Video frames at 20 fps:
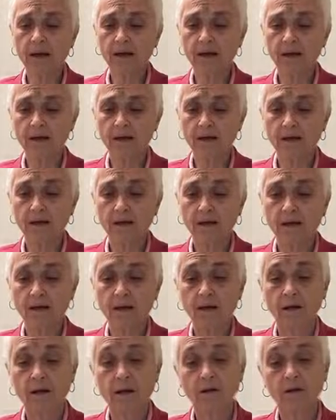by
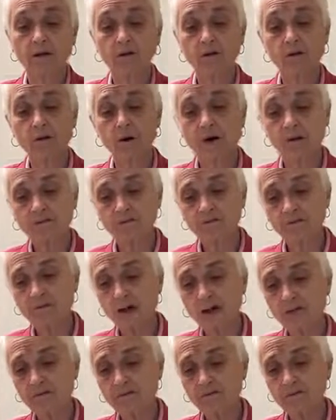the God of
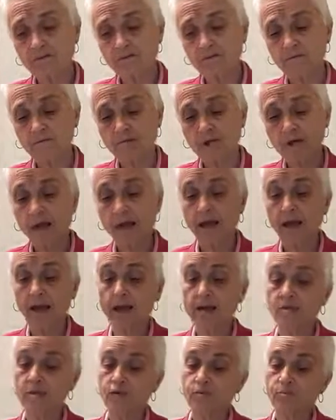Love,
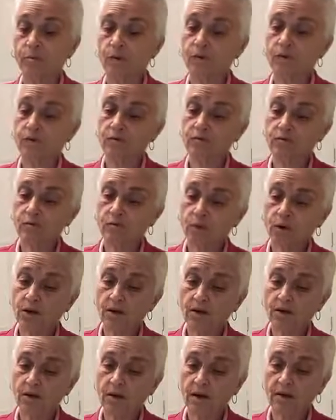and the spirit of
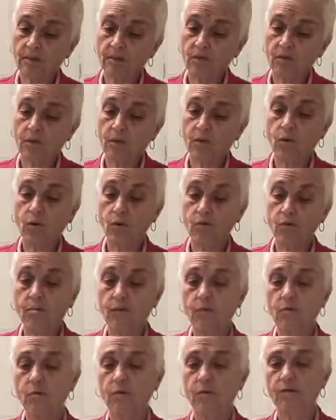springtime would
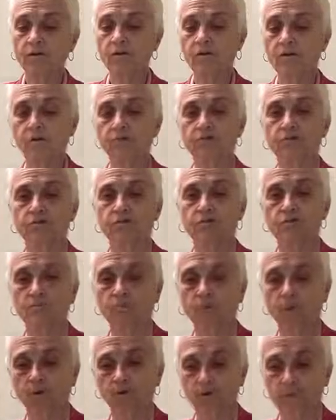be with her for
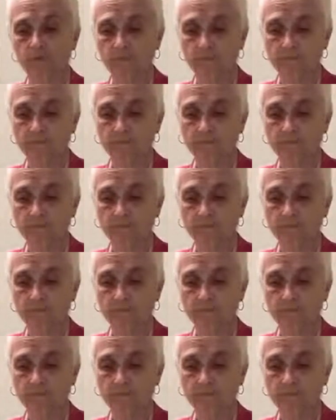support.